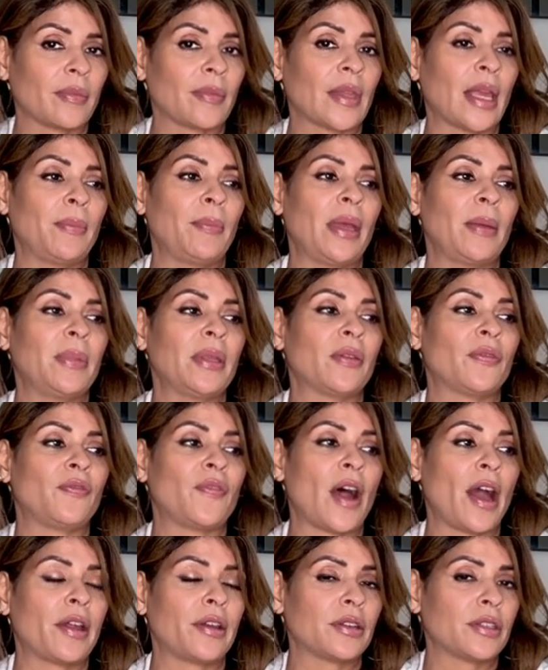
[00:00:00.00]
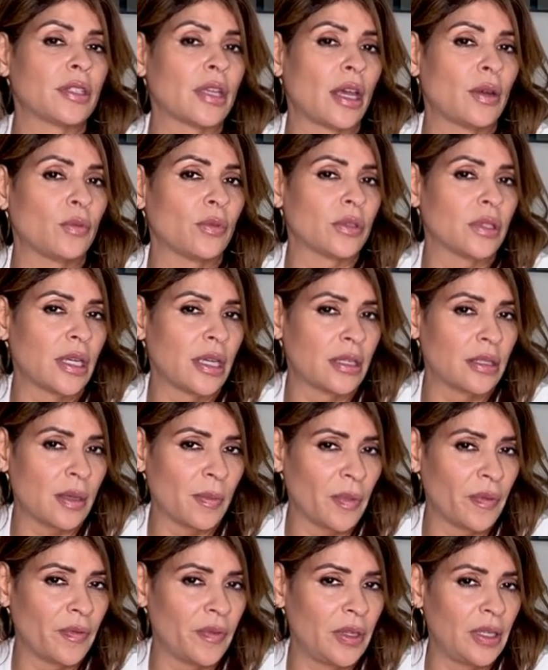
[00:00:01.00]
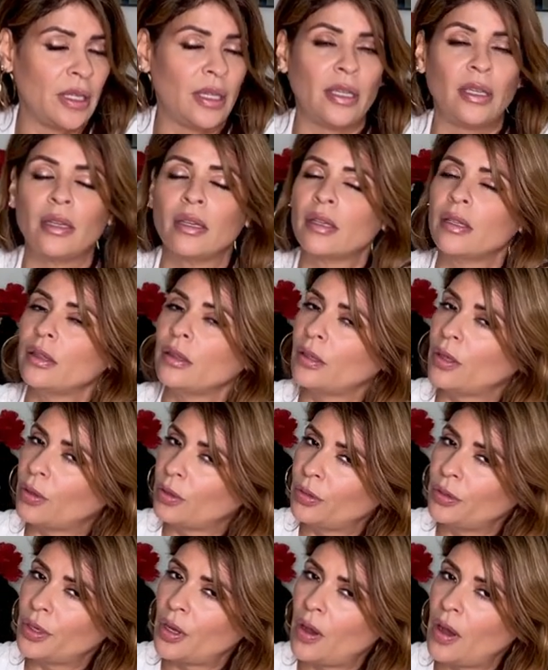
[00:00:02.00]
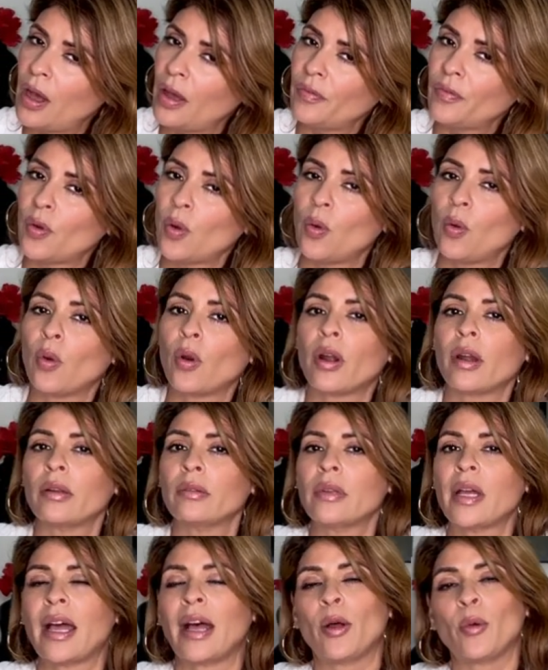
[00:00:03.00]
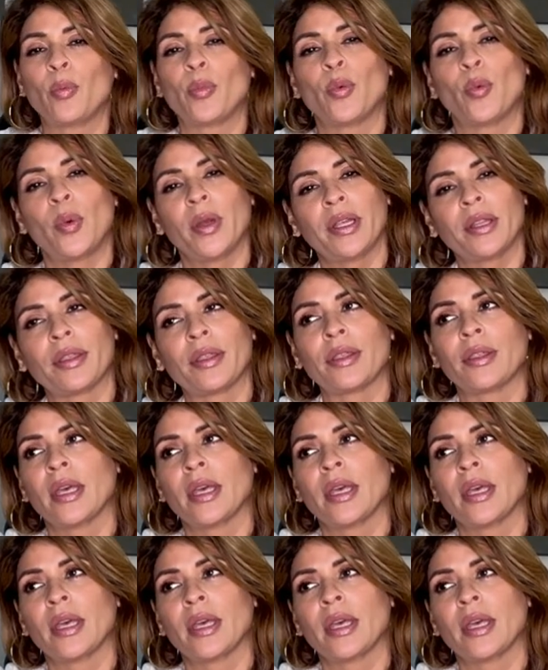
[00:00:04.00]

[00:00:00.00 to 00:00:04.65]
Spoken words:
and maybe the fire sign will take some of the load off or help with